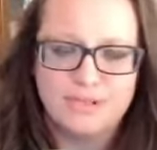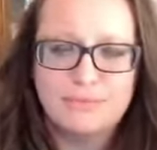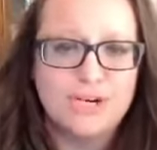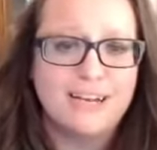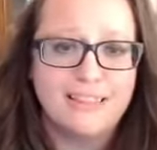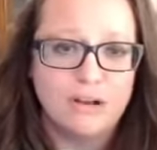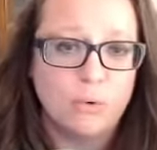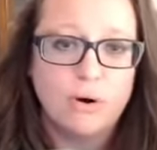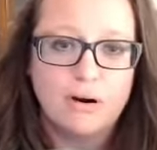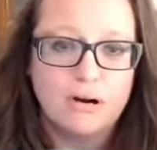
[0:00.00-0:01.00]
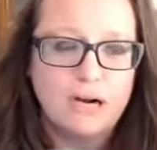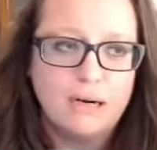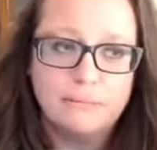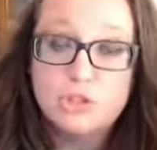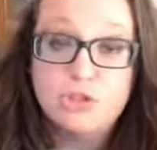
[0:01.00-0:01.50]
I'm trying to think or
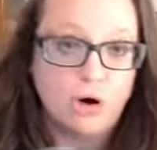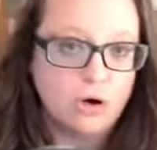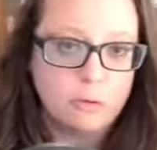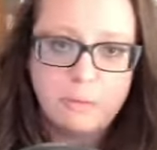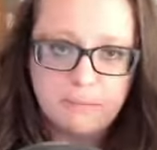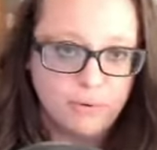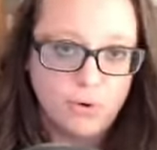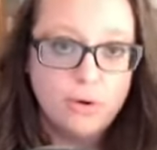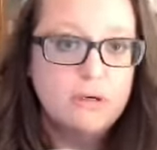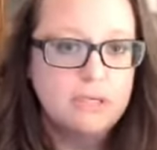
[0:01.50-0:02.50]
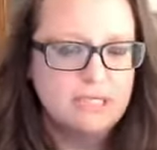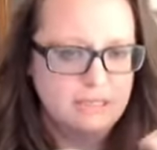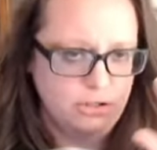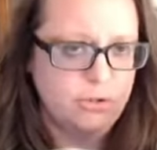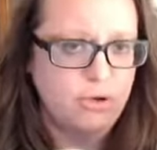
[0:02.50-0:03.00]
um dog people
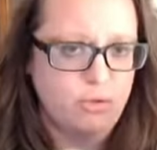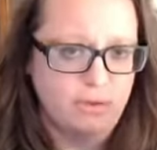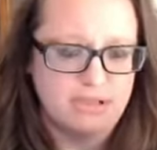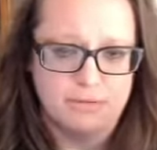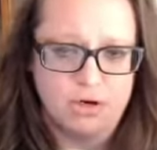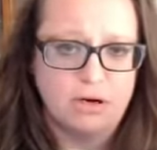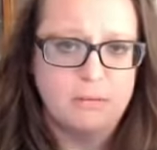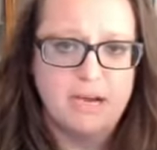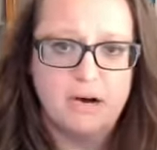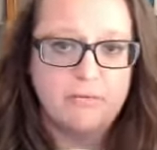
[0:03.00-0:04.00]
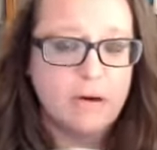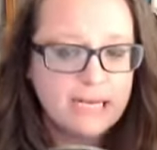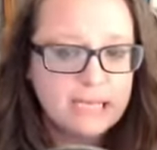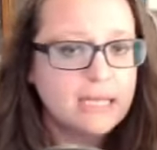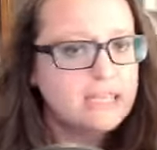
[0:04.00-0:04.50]
you know the ones I'm talking about,
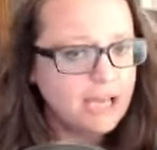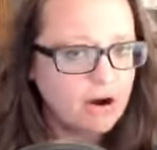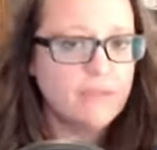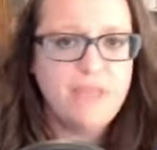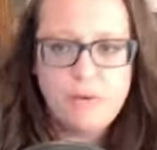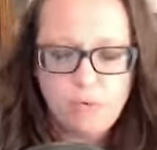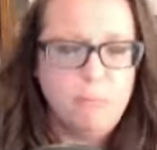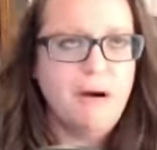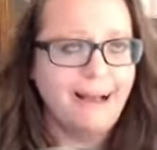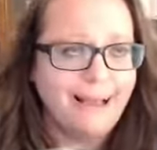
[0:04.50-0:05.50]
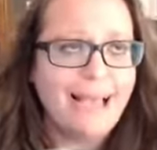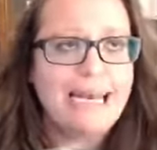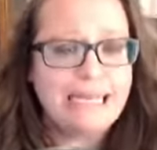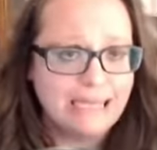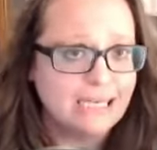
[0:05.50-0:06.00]
right? Like they are they will buy
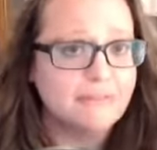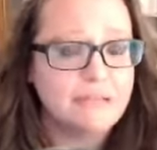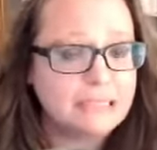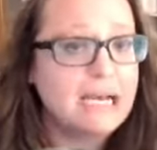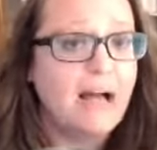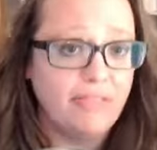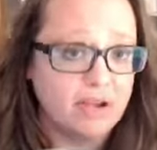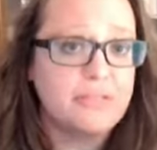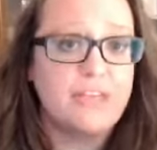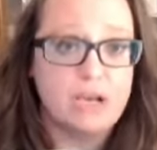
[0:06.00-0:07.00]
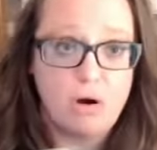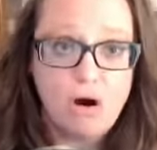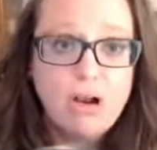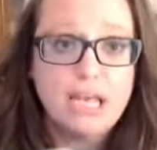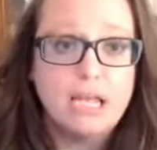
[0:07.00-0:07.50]
anything if it's got their thing
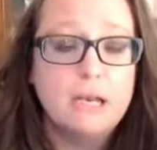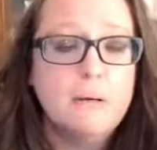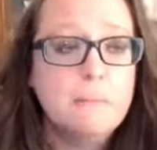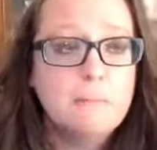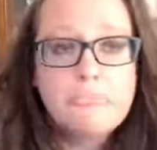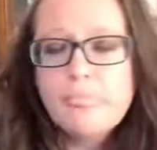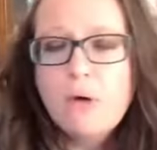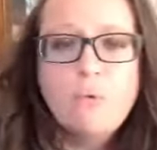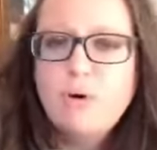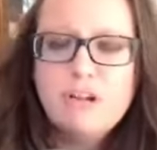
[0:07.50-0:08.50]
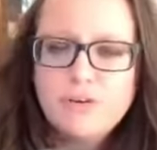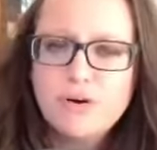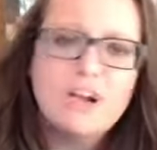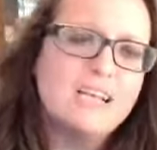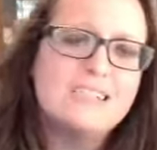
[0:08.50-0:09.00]
on it. Mm-hmm. What if
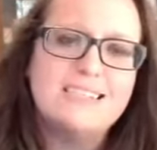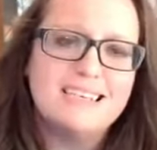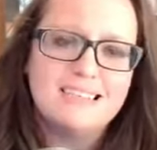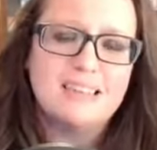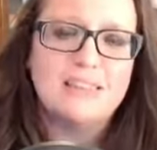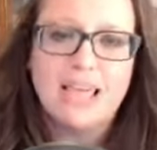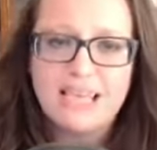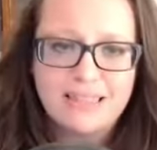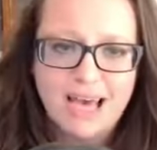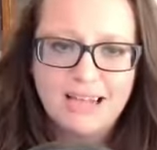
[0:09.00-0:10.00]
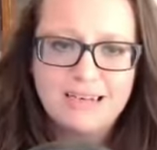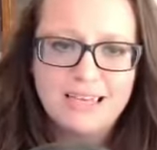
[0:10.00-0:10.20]
your audience isn't like that?